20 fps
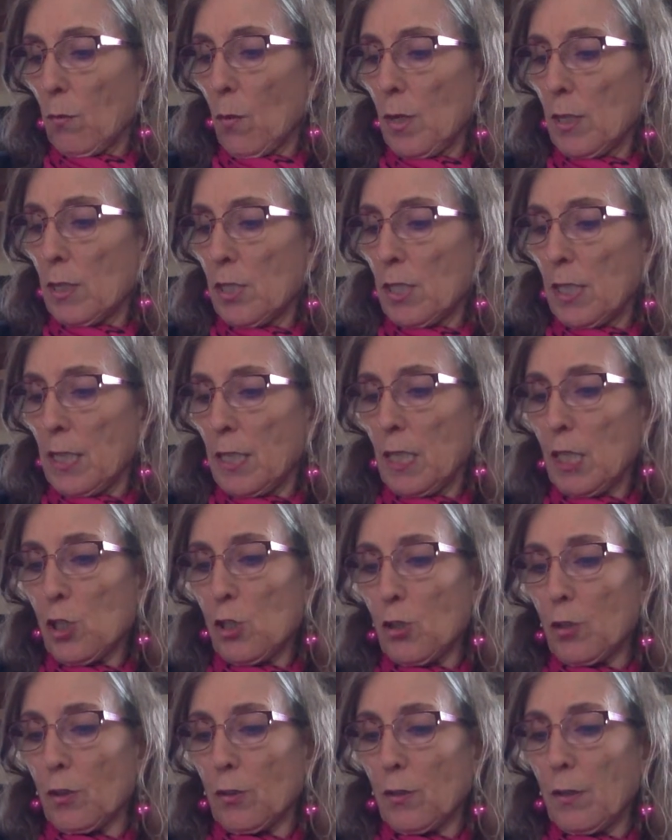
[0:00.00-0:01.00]
one to
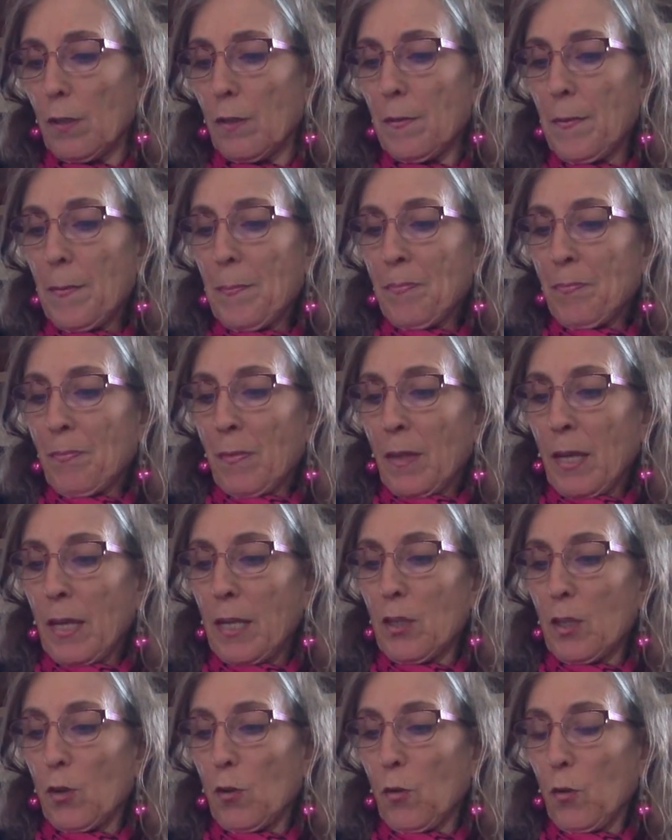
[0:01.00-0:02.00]
each girl.
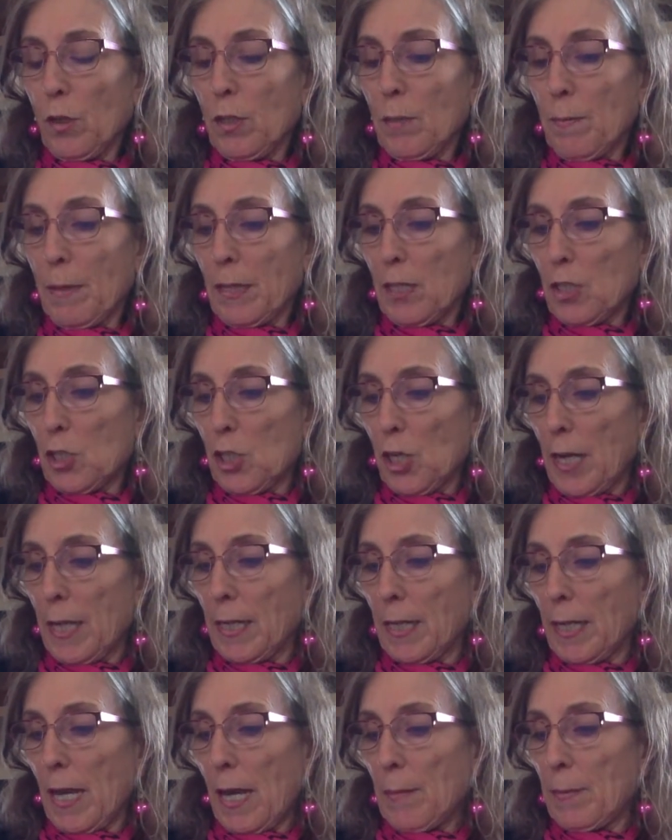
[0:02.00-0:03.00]
In the corner by the
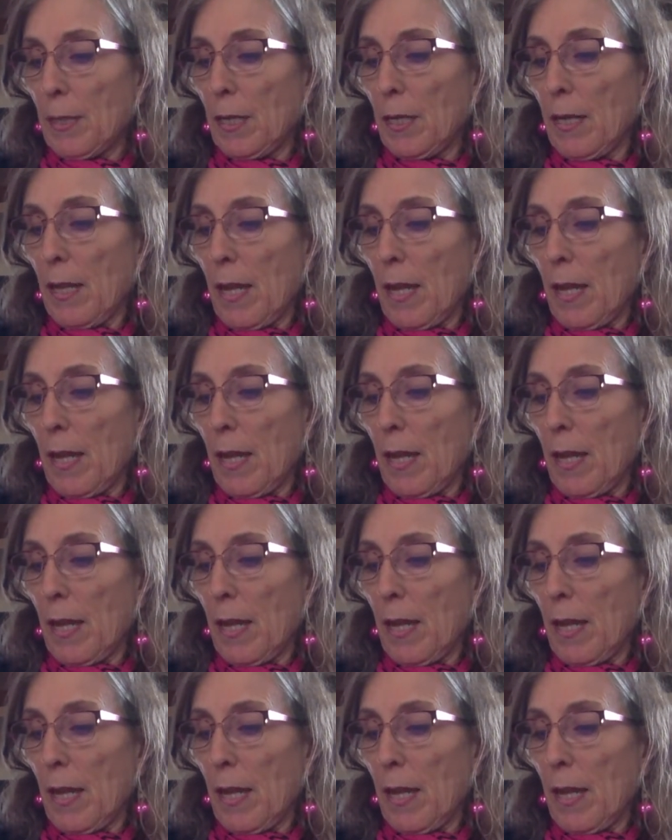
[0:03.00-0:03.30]
china cabinet,